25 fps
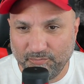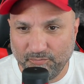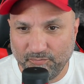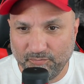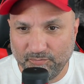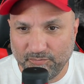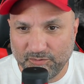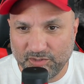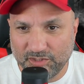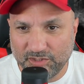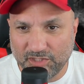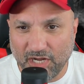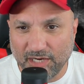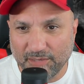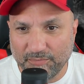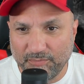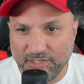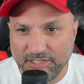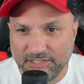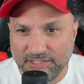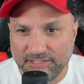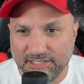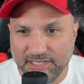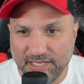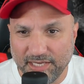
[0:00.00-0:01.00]
stock
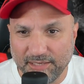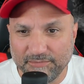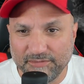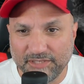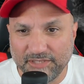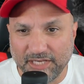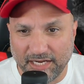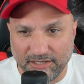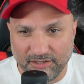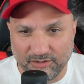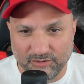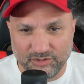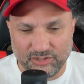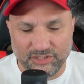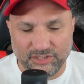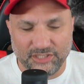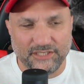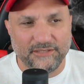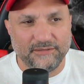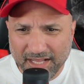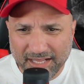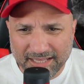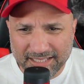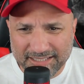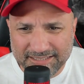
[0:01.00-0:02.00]
PCM dyno sheet.
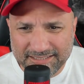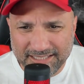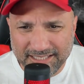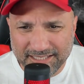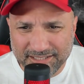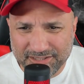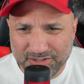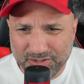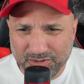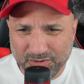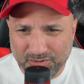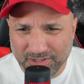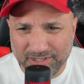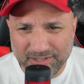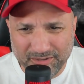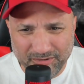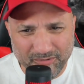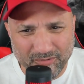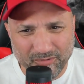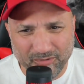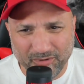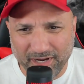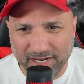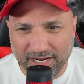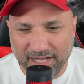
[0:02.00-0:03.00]
Let's get to it
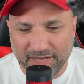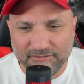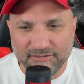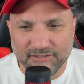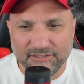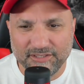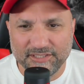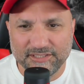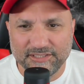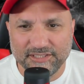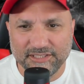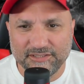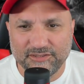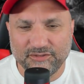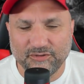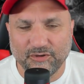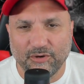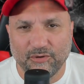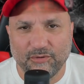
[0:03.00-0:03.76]
right after this intro.